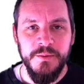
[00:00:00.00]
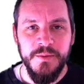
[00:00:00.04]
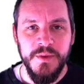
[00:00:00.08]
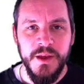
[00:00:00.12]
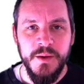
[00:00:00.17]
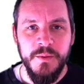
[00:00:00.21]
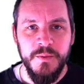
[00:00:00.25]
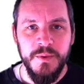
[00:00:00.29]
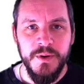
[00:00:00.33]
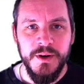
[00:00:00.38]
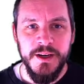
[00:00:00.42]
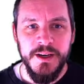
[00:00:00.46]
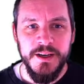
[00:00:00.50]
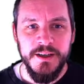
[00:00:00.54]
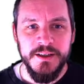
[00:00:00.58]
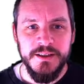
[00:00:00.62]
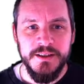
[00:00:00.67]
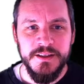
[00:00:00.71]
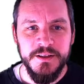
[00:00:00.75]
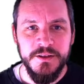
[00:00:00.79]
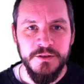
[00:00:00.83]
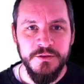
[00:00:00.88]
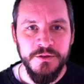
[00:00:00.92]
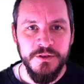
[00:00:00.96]

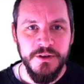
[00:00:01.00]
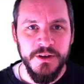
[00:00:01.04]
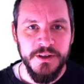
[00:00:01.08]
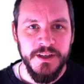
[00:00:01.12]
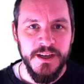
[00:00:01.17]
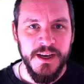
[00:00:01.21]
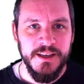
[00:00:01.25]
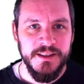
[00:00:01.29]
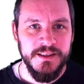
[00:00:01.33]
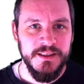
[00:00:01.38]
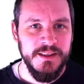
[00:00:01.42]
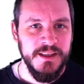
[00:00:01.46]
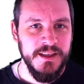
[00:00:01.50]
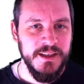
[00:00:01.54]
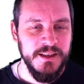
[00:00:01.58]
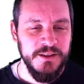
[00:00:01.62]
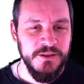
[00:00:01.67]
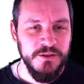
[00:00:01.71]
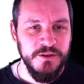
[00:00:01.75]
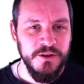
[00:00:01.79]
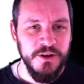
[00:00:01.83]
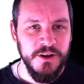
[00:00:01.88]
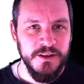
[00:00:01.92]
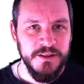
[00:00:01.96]
Please do not hesitate
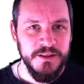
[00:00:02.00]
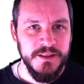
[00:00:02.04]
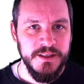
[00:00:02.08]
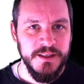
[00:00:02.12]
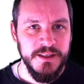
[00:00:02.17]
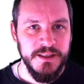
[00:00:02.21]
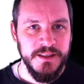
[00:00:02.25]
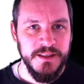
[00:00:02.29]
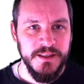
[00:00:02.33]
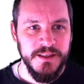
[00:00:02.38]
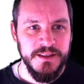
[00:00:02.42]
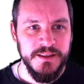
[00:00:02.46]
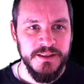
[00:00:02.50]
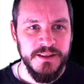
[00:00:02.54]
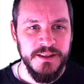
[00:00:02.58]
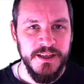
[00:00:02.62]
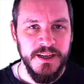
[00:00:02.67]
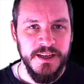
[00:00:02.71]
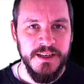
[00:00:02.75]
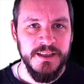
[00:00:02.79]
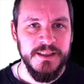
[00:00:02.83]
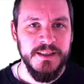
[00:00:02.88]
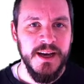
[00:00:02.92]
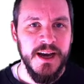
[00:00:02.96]
to contact us at
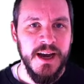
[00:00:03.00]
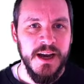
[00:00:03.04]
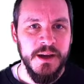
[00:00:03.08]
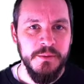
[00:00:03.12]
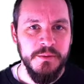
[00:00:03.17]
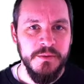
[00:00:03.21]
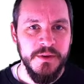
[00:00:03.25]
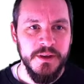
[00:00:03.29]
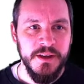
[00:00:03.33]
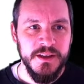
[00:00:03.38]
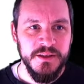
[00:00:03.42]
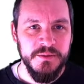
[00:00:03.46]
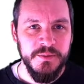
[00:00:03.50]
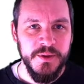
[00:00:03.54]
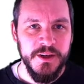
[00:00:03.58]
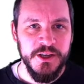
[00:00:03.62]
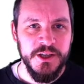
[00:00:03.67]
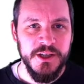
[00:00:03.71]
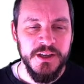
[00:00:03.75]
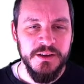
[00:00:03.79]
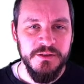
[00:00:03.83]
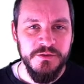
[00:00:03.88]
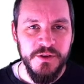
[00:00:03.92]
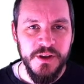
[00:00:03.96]
any time,
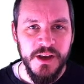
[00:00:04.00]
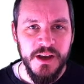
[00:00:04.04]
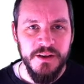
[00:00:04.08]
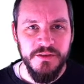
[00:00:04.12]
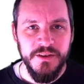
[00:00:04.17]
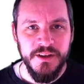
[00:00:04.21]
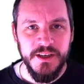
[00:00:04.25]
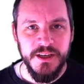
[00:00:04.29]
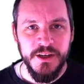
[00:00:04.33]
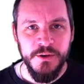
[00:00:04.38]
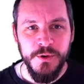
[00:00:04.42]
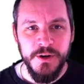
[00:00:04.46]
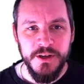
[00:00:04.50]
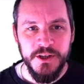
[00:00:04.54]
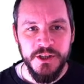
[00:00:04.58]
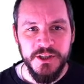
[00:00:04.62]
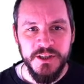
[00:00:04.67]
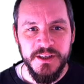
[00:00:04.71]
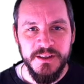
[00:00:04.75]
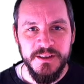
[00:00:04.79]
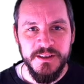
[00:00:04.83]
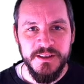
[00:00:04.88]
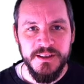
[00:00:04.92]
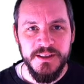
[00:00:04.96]
especially if you have any
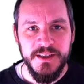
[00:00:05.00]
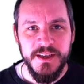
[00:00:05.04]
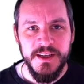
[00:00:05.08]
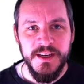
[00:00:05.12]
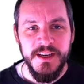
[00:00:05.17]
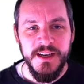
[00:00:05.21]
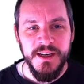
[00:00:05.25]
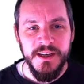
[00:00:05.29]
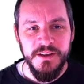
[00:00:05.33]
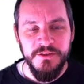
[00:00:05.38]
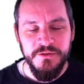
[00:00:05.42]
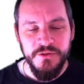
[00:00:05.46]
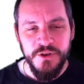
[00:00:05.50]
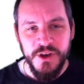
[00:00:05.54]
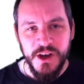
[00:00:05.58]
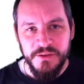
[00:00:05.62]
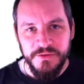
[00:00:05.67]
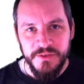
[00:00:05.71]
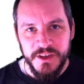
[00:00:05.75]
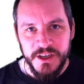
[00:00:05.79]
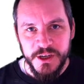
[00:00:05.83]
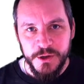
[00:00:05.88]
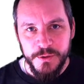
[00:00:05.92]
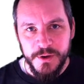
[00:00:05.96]
questions. If you have
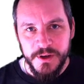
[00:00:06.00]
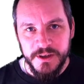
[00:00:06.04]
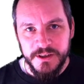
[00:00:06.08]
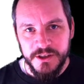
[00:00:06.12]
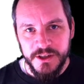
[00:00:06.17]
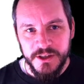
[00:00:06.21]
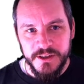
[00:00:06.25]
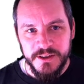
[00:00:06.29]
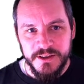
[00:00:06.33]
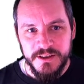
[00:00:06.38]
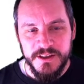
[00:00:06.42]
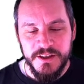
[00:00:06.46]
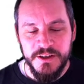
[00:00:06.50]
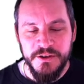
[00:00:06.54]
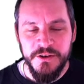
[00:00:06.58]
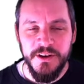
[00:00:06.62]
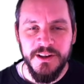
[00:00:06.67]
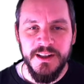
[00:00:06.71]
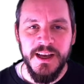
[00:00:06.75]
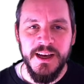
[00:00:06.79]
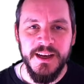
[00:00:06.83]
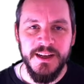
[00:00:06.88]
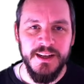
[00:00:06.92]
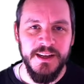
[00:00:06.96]
any questions,
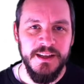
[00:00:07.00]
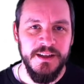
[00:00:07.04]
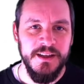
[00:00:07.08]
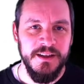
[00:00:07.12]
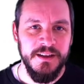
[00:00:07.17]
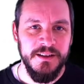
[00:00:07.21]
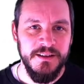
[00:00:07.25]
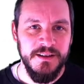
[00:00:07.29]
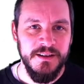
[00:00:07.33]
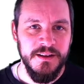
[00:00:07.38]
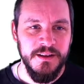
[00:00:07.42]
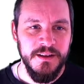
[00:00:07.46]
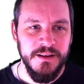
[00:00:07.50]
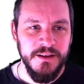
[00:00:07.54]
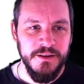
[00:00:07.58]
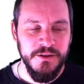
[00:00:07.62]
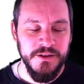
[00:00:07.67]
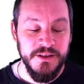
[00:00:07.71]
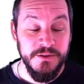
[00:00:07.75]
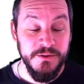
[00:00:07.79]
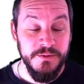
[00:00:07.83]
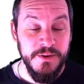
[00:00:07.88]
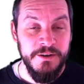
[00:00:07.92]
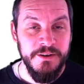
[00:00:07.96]

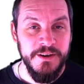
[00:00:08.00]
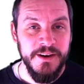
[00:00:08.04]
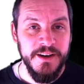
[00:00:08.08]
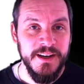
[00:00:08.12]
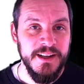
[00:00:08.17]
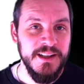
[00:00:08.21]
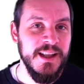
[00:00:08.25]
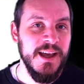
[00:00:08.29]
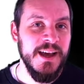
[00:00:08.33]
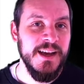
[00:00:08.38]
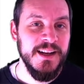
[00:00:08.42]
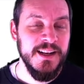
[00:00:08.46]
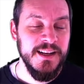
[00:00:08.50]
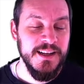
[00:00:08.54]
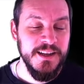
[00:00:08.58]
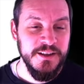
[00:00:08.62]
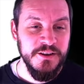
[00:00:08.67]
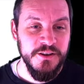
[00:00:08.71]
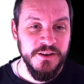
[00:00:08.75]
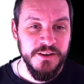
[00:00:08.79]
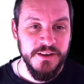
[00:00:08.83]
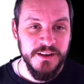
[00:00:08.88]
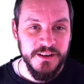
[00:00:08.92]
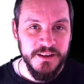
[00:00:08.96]
it's very likely that
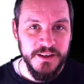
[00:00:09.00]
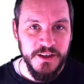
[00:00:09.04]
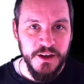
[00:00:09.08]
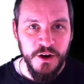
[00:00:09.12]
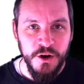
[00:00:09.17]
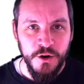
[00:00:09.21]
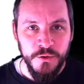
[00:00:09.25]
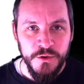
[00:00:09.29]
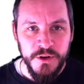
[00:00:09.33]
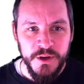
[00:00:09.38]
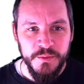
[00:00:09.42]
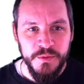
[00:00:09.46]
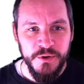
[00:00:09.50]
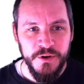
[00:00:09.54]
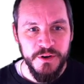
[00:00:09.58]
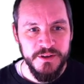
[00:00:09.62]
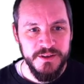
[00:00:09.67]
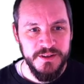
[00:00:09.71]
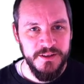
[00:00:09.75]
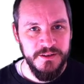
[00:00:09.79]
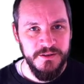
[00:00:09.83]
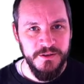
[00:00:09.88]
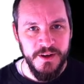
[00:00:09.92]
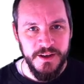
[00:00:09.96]
you're not the only
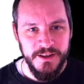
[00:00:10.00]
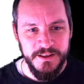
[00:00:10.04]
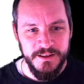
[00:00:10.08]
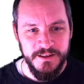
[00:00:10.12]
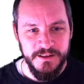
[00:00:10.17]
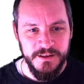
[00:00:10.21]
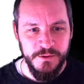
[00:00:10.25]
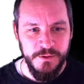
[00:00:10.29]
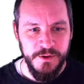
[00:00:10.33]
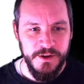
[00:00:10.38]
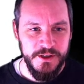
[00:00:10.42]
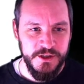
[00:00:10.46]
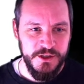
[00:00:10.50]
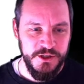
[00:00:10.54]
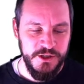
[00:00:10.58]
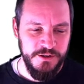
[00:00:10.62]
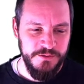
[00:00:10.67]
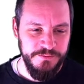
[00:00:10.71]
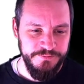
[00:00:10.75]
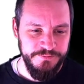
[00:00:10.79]
person who has this question.